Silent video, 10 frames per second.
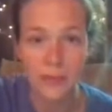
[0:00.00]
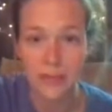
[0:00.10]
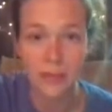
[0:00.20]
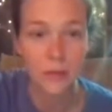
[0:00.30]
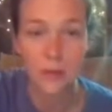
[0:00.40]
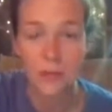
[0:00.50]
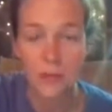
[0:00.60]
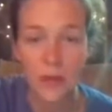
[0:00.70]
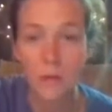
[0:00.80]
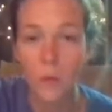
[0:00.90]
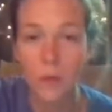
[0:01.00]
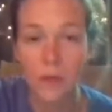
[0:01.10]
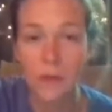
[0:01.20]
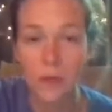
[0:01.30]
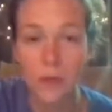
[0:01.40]
sticky notes, whatever
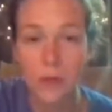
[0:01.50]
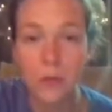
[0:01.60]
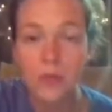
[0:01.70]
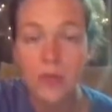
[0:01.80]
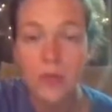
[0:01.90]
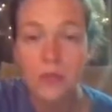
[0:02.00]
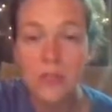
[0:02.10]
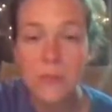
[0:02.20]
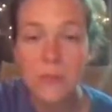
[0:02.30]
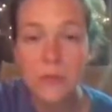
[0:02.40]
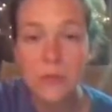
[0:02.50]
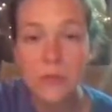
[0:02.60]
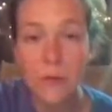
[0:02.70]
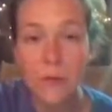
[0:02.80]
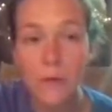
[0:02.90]
works for you. Just make sure
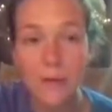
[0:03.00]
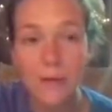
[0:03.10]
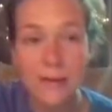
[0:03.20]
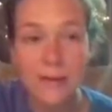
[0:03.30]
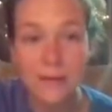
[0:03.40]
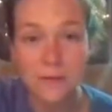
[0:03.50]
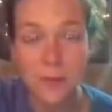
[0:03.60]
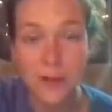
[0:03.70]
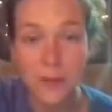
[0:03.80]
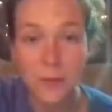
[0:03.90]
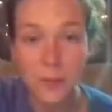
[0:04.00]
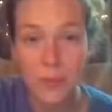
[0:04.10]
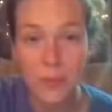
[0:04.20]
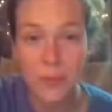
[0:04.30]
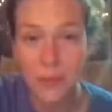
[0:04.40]
you don't forget to follow up
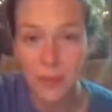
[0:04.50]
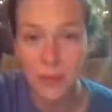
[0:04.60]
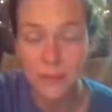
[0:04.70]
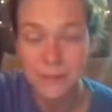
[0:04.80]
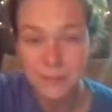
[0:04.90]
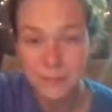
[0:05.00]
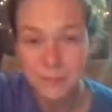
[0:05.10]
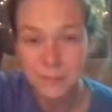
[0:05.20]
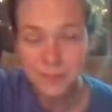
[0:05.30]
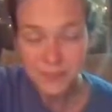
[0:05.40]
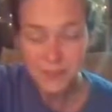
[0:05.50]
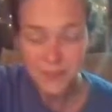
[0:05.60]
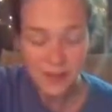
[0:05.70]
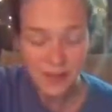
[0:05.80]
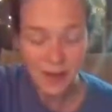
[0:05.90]
with people.
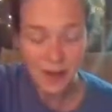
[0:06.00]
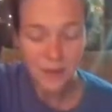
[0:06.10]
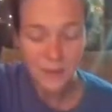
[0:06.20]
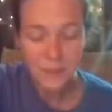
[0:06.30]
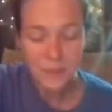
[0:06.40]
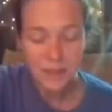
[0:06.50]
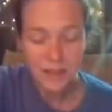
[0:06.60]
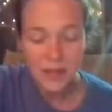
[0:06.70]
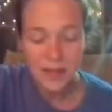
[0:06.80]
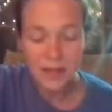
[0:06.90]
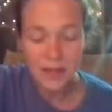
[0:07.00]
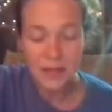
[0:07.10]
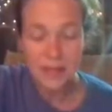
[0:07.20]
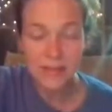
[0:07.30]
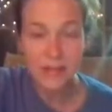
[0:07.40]
So
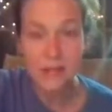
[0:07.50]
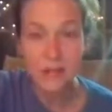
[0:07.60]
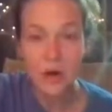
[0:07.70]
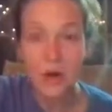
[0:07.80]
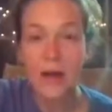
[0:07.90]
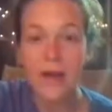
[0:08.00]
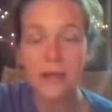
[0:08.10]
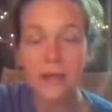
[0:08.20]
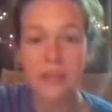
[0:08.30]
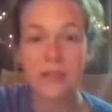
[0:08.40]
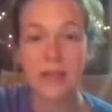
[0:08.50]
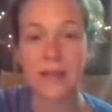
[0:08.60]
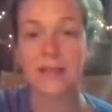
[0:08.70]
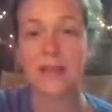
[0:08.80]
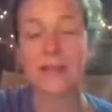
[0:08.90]
that's it as far as just like the